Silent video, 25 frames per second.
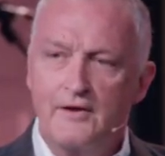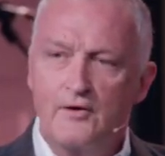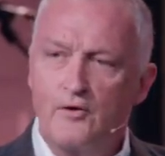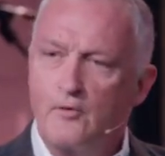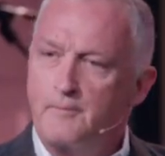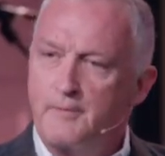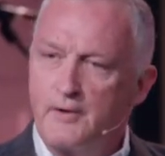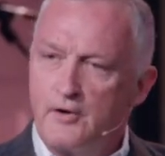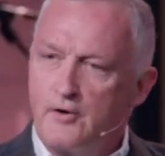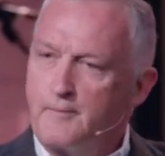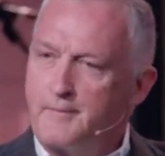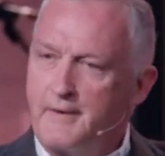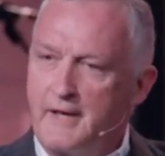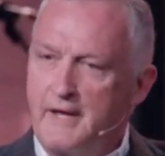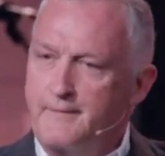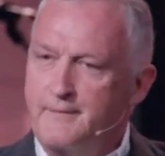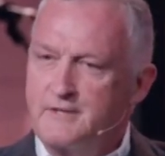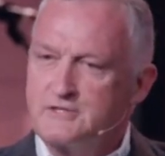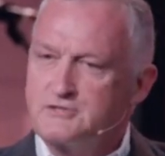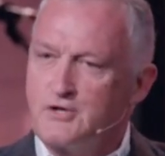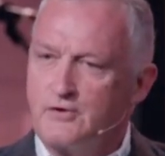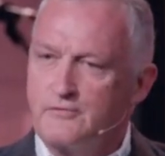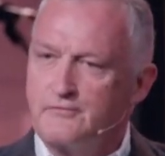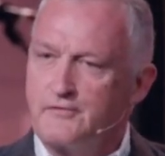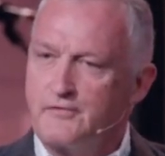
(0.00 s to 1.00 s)
they know bitter
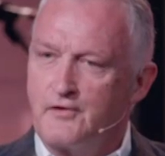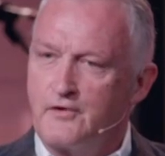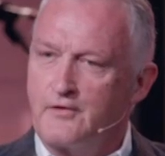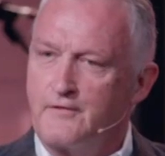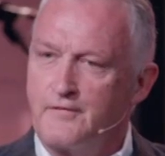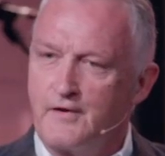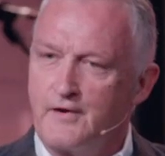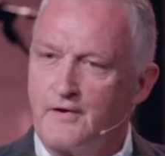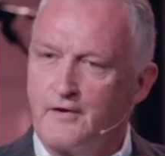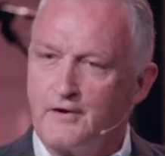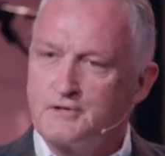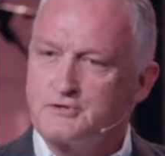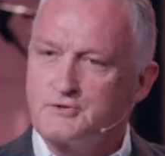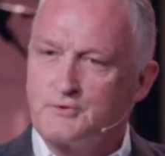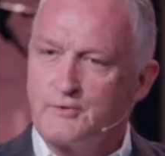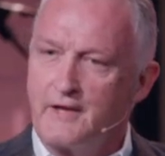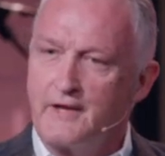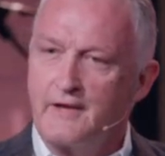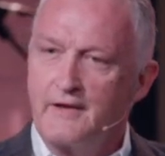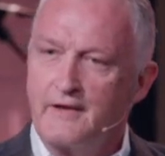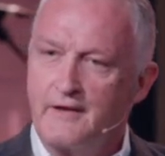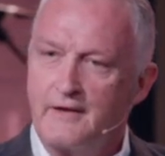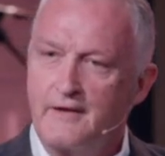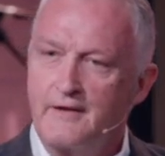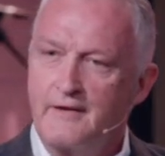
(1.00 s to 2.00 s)
babies over there in the nursery.
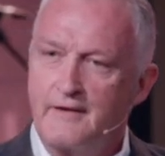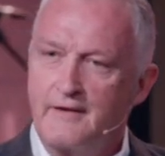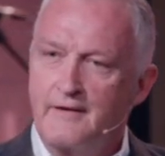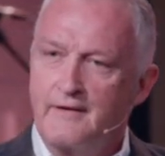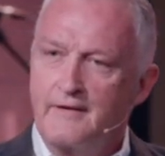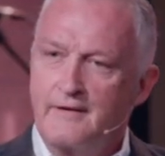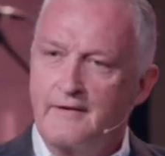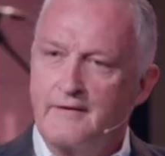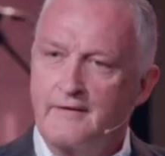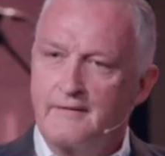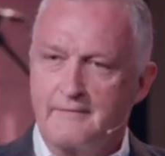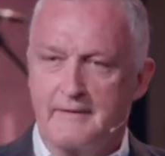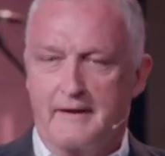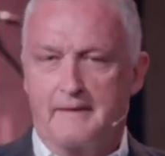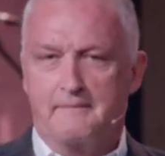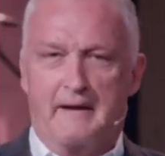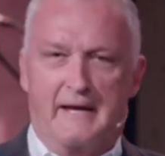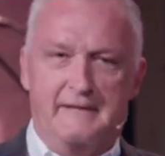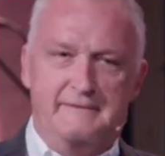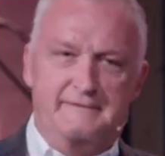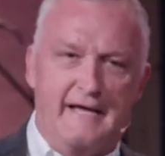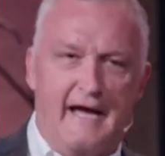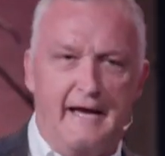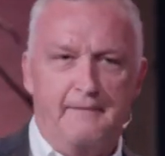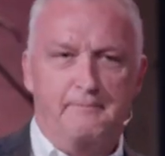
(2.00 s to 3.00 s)

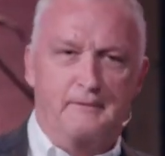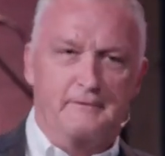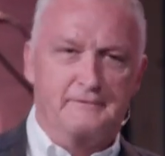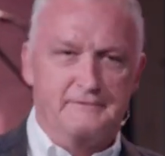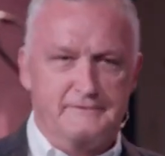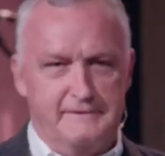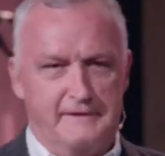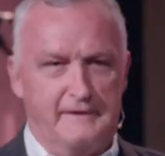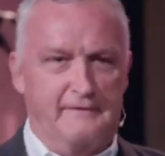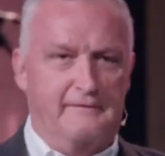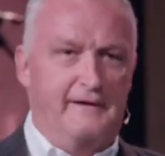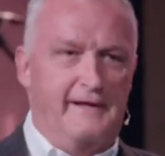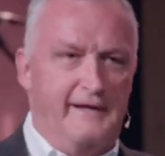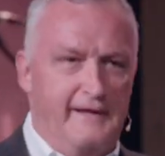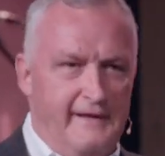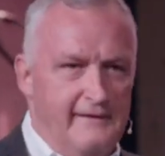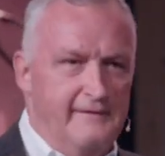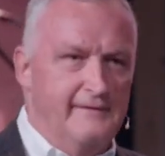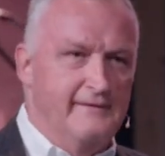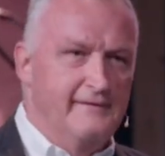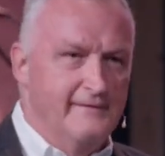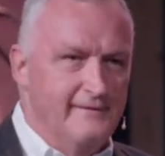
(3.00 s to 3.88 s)
my diaper's dirty.